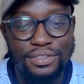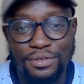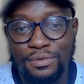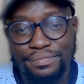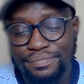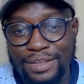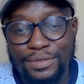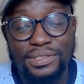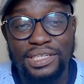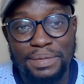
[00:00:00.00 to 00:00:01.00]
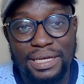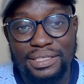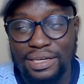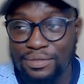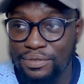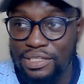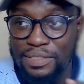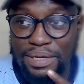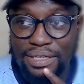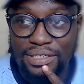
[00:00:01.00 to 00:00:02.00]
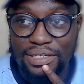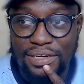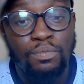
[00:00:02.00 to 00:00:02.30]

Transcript: So it was expected. It was expected.